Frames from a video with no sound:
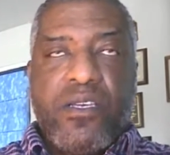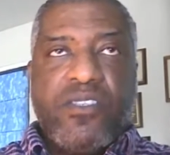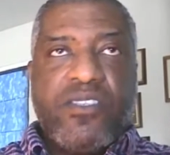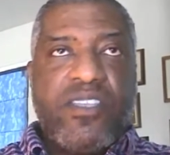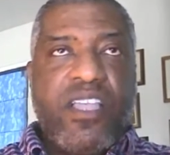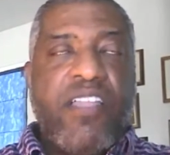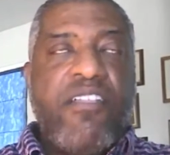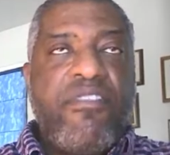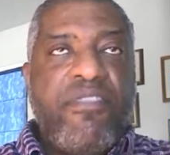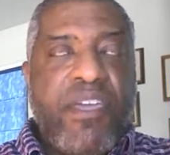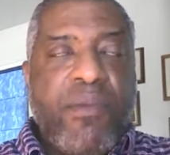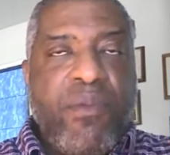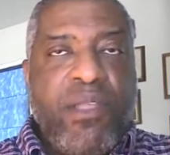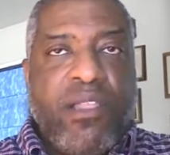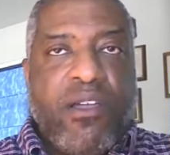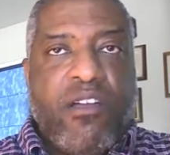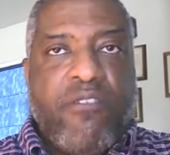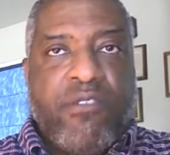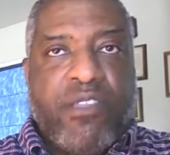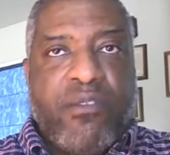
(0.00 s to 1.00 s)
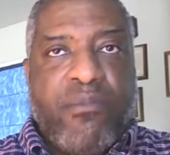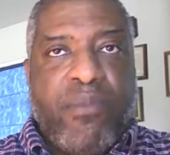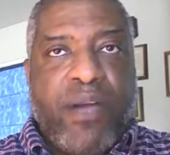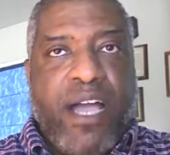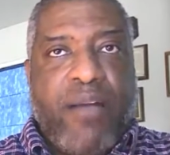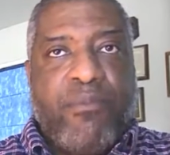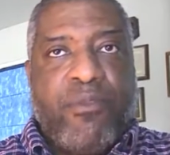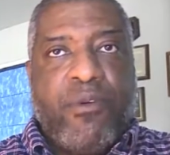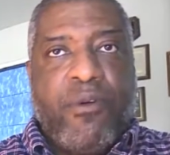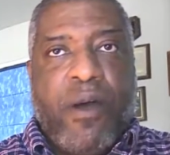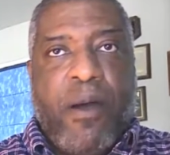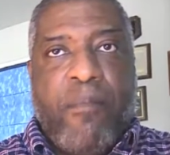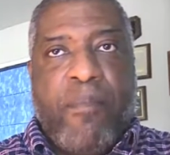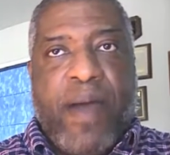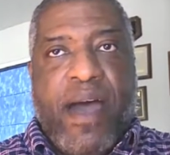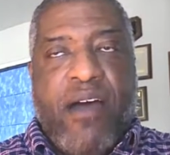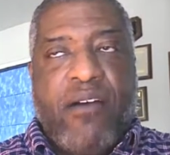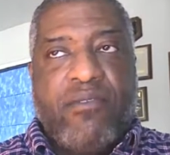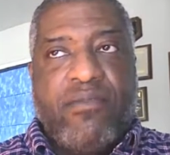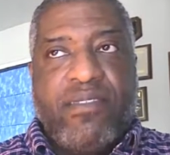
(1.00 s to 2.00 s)
So another thing we learn from the Bible
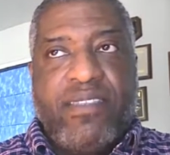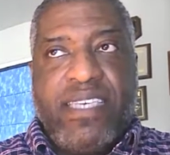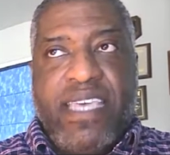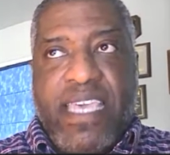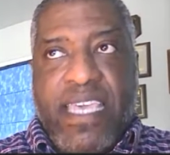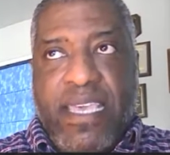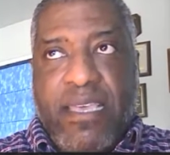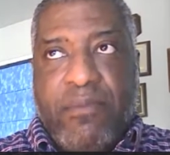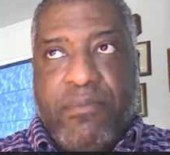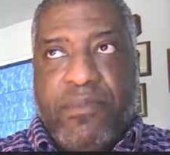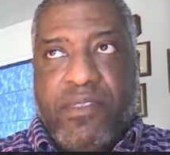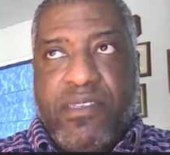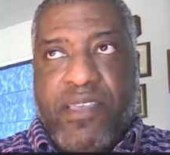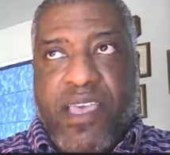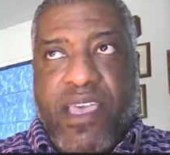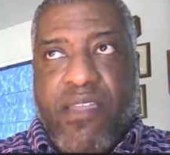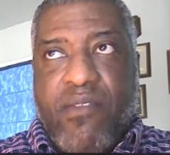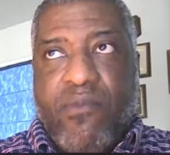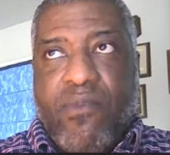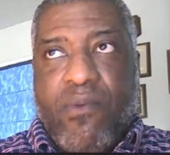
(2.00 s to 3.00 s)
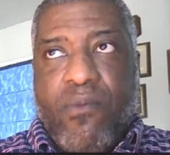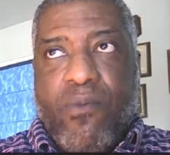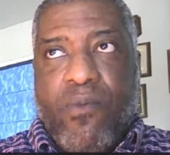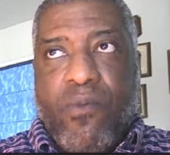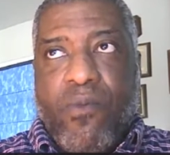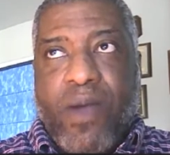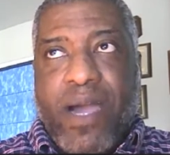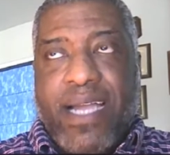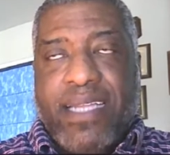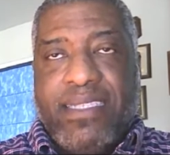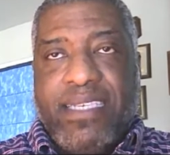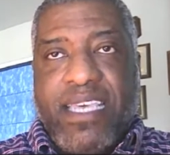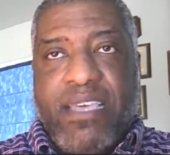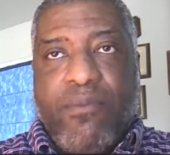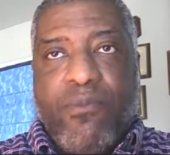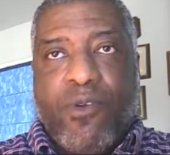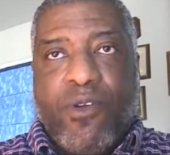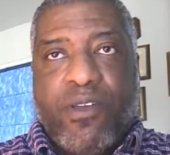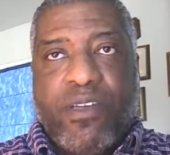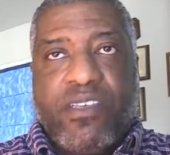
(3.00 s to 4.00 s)
about teams and why
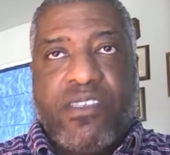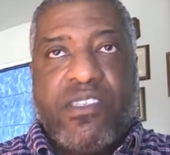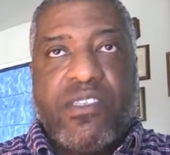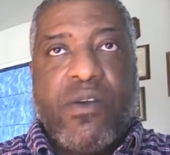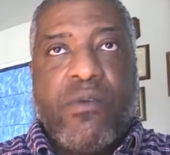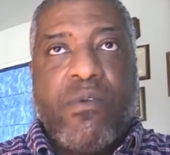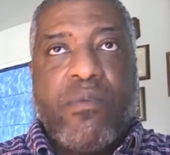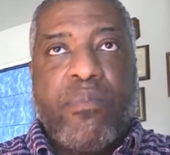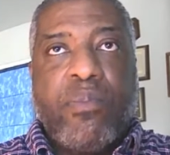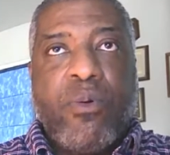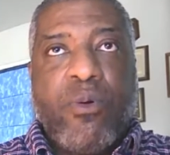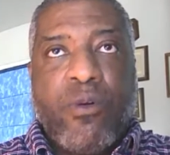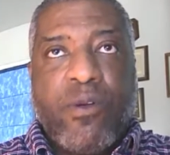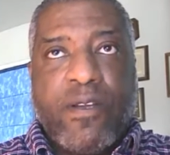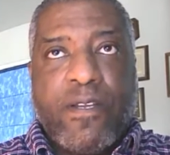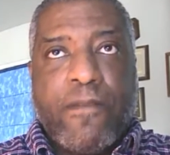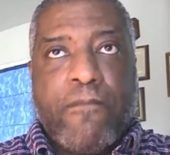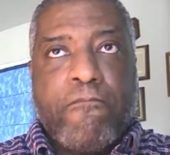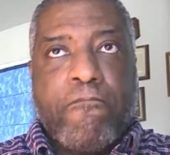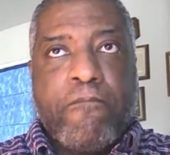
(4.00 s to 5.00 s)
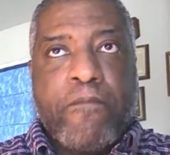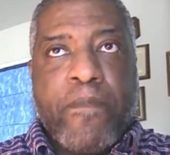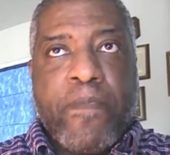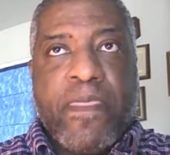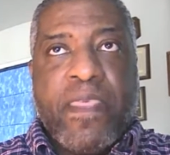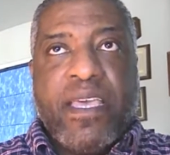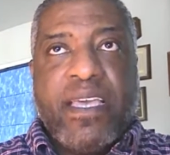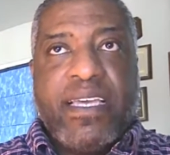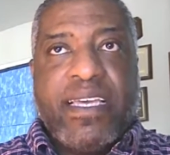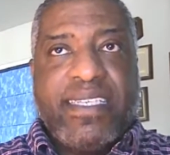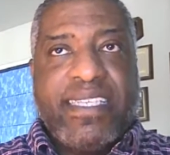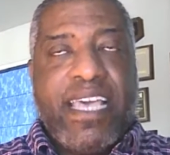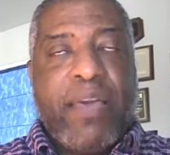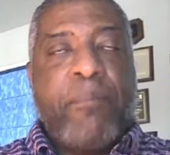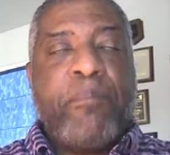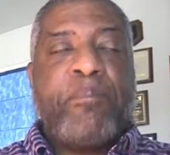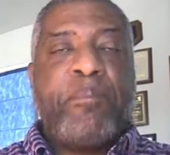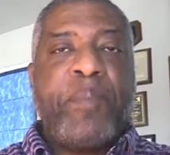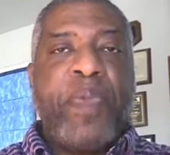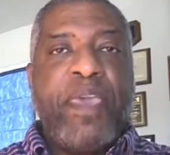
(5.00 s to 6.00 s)
teamwork is so important is
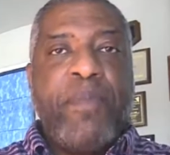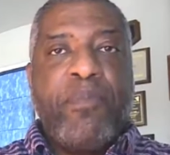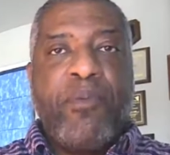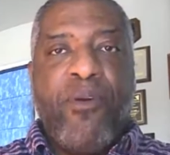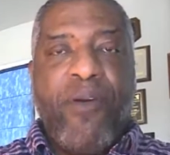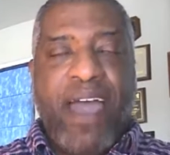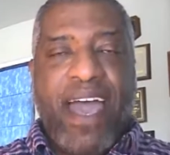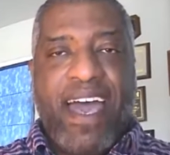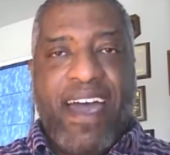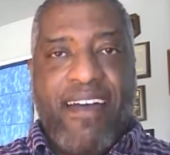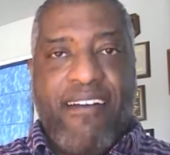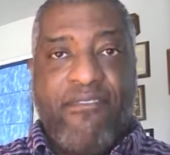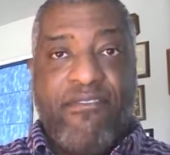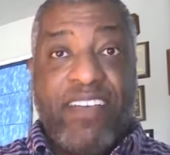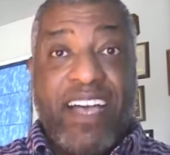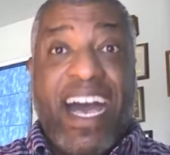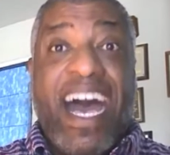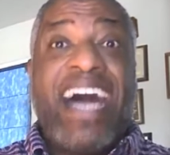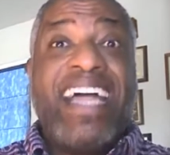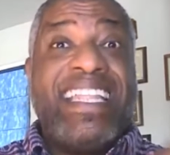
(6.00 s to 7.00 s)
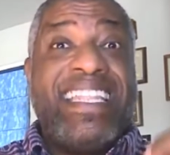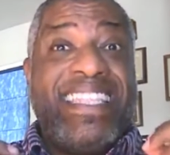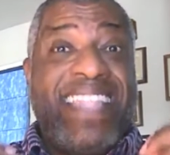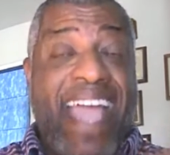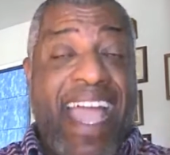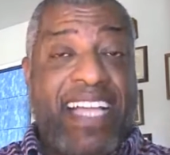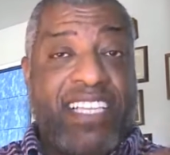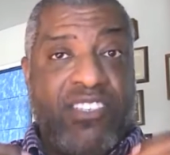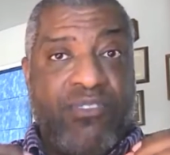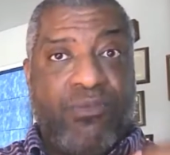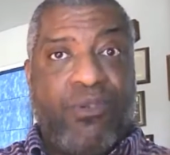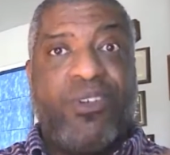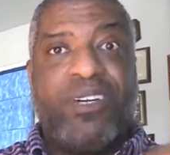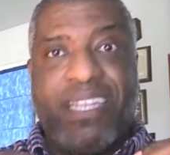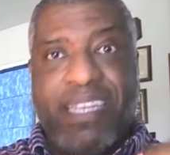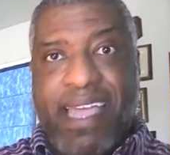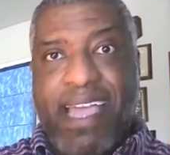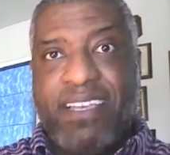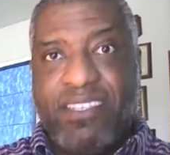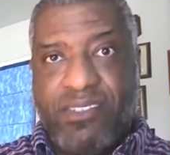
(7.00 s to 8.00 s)
that people have a natural
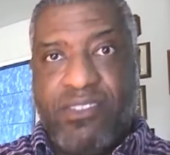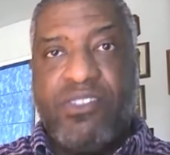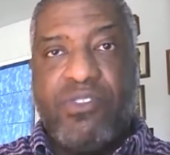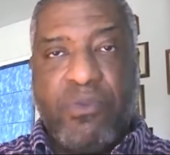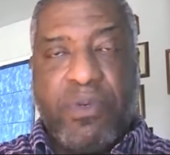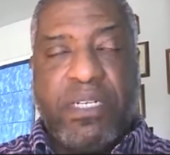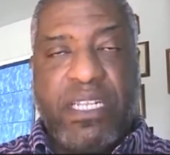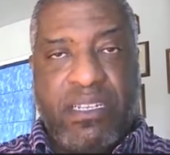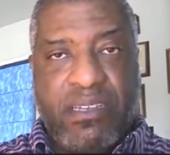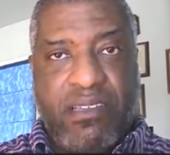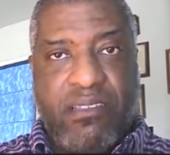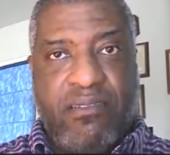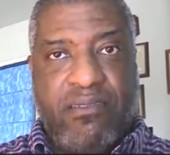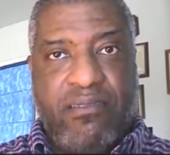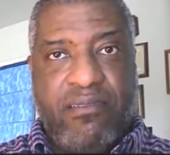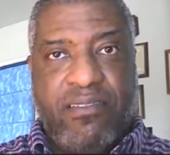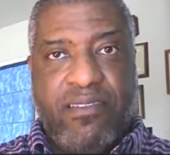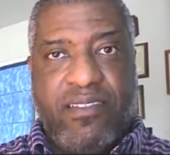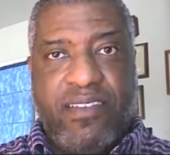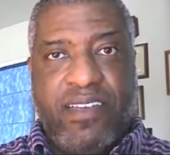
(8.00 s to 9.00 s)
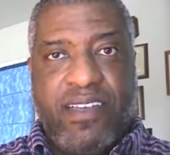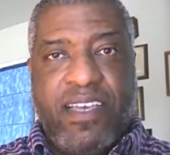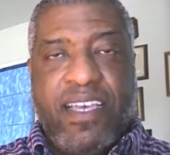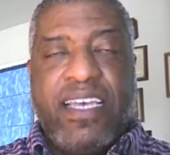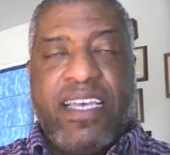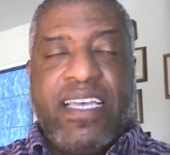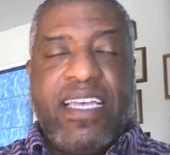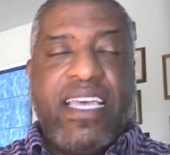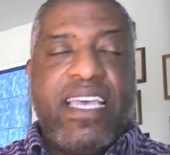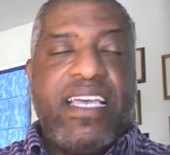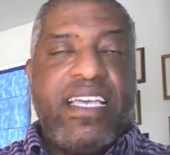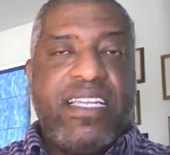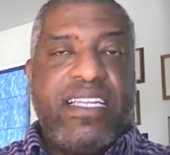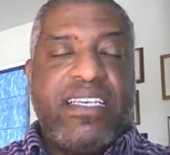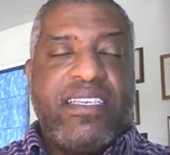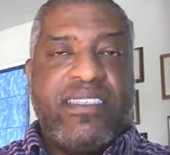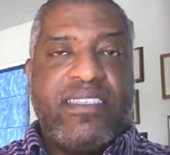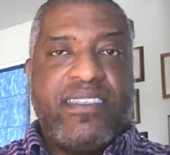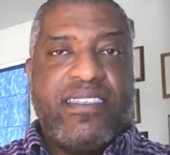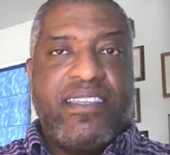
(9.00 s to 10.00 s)
connection to one another.
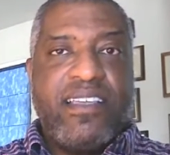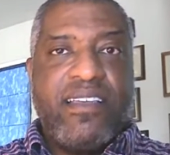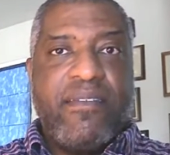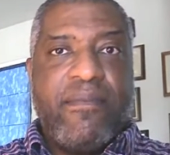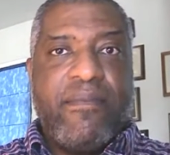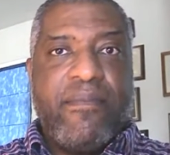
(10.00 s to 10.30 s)
It is